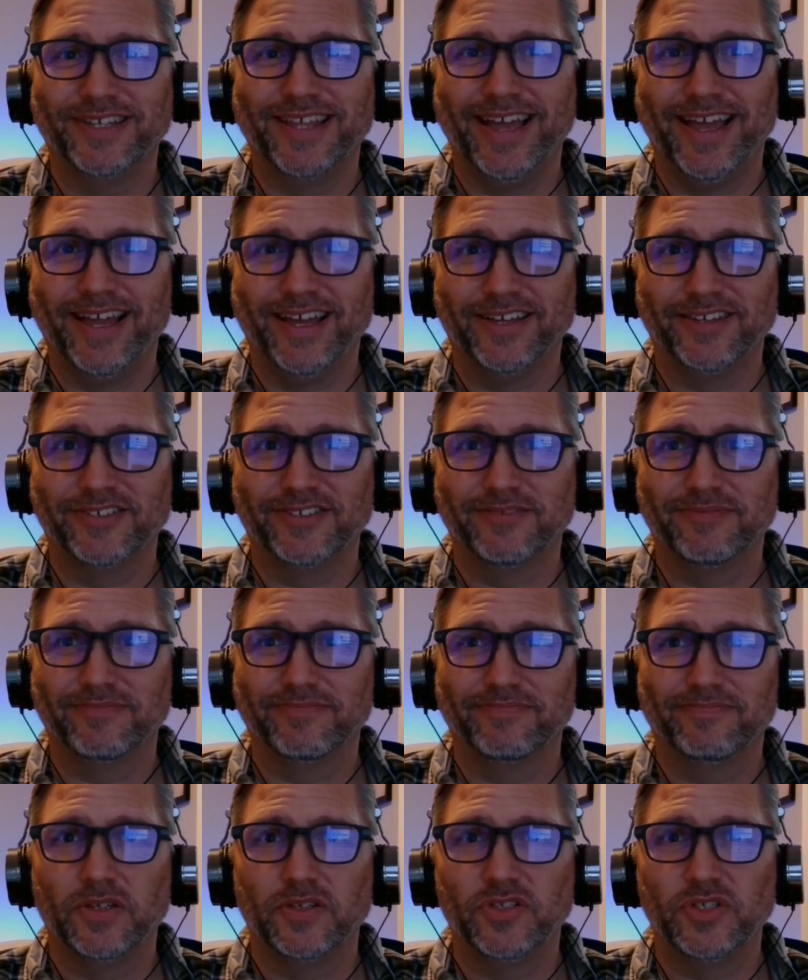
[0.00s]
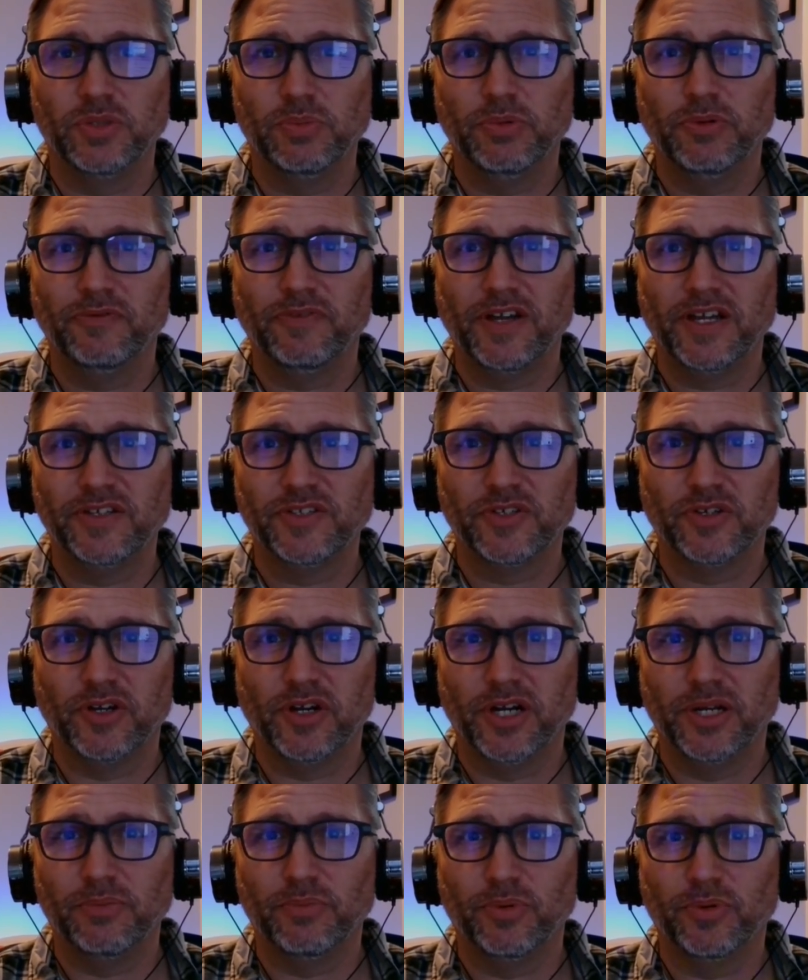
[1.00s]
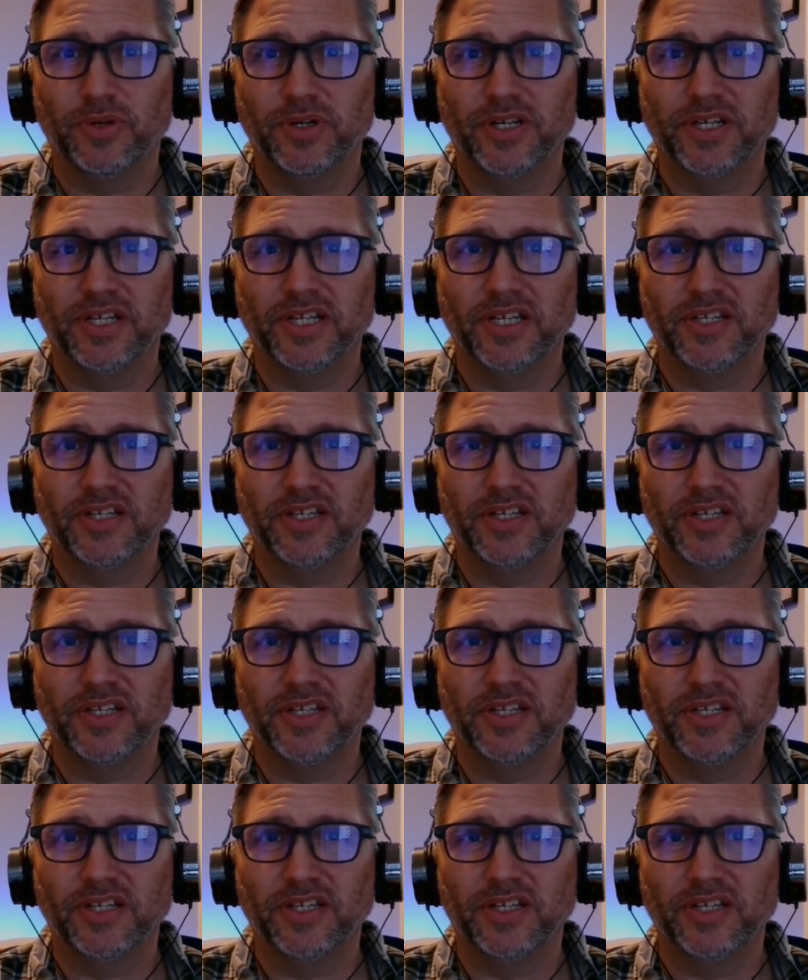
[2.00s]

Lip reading: tags. Supervisor onboarding